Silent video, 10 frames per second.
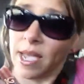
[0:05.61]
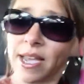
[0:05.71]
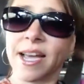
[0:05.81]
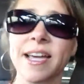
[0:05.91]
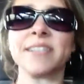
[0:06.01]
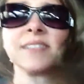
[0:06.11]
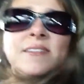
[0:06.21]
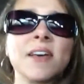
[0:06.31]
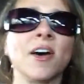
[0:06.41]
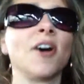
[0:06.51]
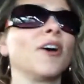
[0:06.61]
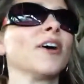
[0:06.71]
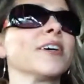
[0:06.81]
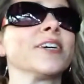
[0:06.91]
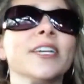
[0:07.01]
Hi, guys. All
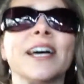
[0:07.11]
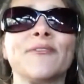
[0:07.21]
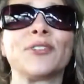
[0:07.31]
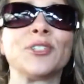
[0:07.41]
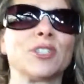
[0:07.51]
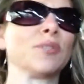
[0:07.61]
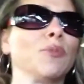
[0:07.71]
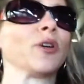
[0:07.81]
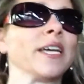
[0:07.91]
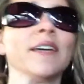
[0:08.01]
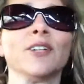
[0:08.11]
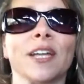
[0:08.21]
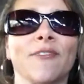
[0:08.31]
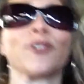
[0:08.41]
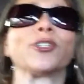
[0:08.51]
right, good afternoon, good morning,
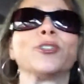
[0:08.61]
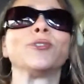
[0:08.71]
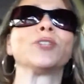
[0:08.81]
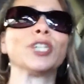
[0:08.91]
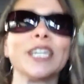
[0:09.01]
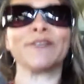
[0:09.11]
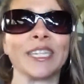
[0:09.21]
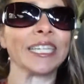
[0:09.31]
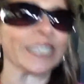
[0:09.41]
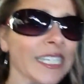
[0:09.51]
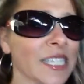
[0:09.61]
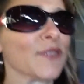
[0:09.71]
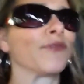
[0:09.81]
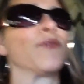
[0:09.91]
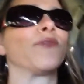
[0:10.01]
good afternoon, good evening.
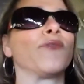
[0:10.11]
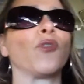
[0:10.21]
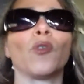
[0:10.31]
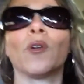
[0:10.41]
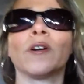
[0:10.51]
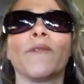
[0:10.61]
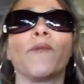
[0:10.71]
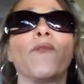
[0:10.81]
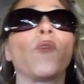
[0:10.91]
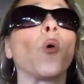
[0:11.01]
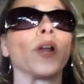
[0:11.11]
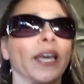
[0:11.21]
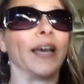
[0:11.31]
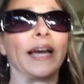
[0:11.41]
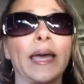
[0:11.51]
It's
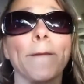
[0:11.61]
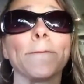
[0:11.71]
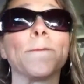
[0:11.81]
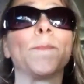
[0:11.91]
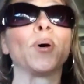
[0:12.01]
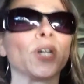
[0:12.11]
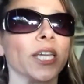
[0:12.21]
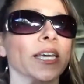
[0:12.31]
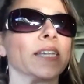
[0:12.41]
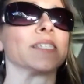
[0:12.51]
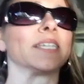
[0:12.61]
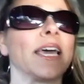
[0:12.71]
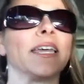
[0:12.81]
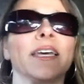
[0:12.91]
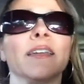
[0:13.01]
4:40. I am boogieing to
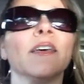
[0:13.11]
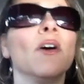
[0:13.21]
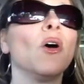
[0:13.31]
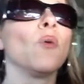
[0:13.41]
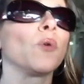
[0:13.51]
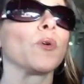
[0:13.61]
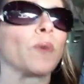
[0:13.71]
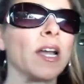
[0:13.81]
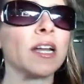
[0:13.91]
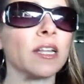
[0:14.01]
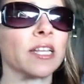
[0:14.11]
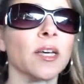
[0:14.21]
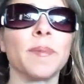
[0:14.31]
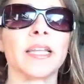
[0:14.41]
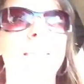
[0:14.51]
get in. We were running a
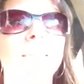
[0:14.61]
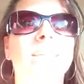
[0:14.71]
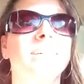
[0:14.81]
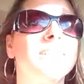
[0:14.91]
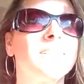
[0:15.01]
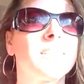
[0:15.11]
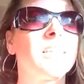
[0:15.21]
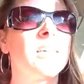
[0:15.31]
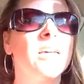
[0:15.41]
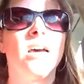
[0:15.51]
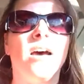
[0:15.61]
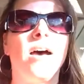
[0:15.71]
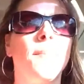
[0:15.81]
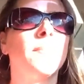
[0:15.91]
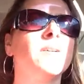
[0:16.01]
little bit late because,
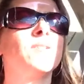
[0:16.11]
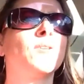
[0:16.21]
um,